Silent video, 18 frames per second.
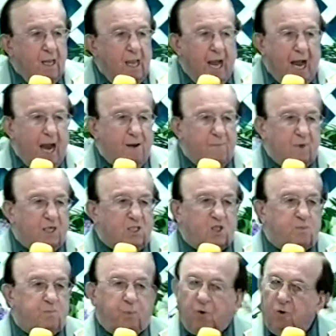I
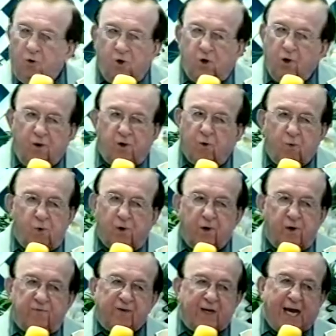must pull the
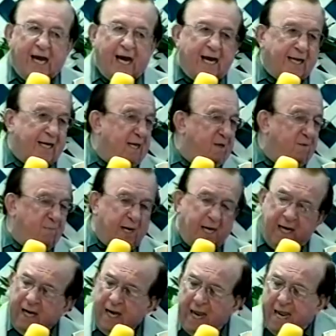Word of God in
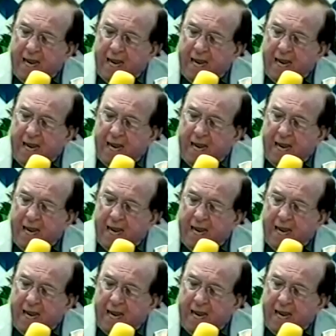me.